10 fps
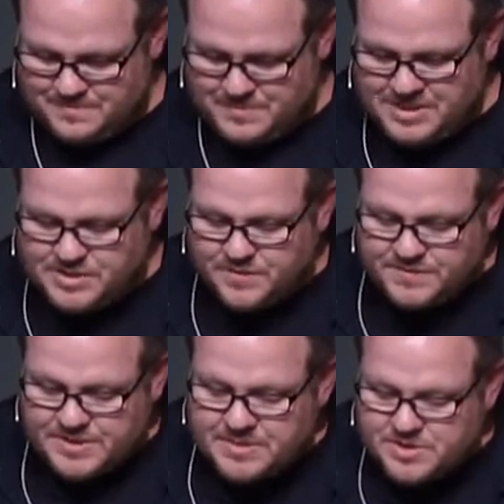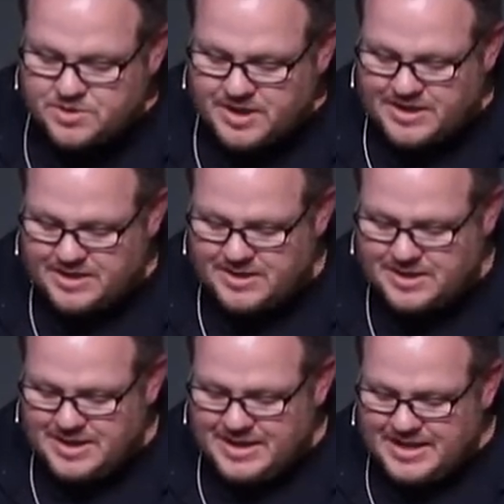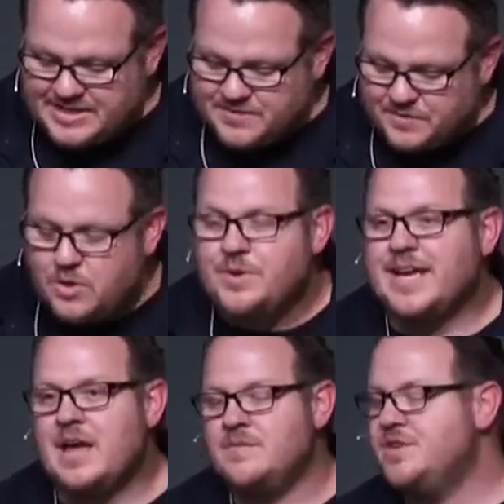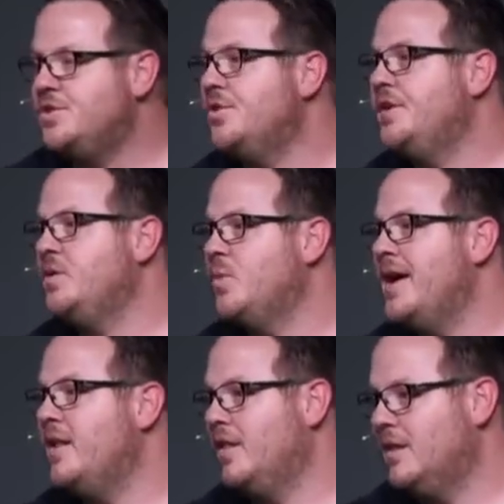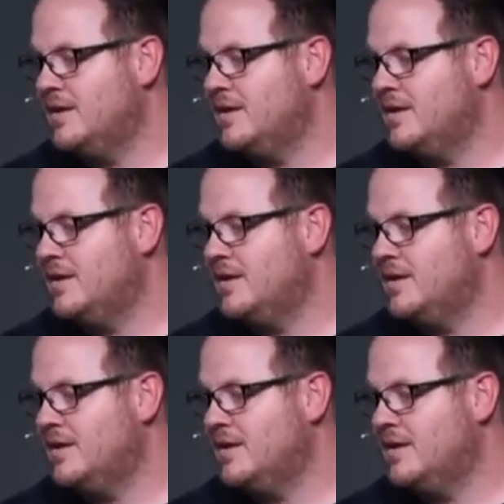Because you've demonstrated it is flowing out of a dirty well.